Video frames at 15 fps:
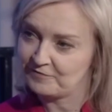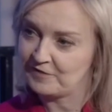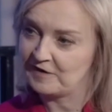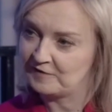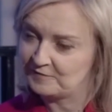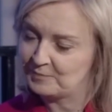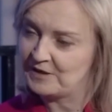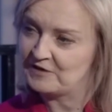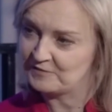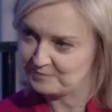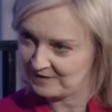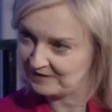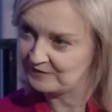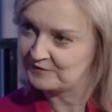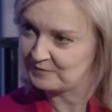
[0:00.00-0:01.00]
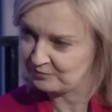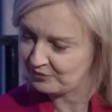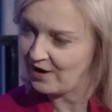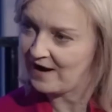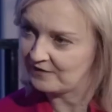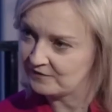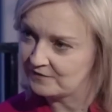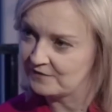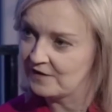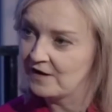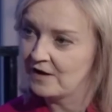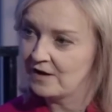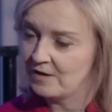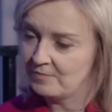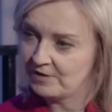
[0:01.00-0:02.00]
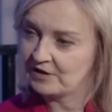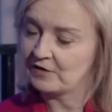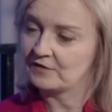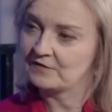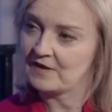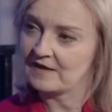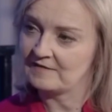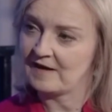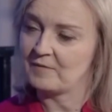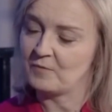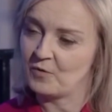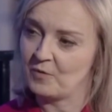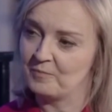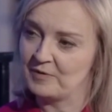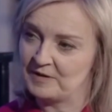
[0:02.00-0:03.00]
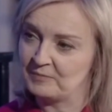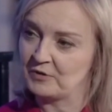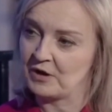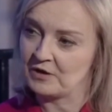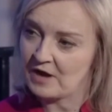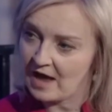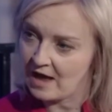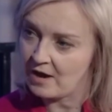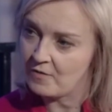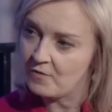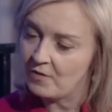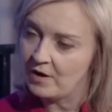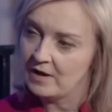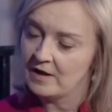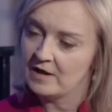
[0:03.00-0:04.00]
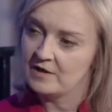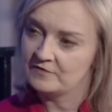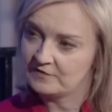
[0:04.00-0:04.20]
Strong leadership isn't about control, it's about courage.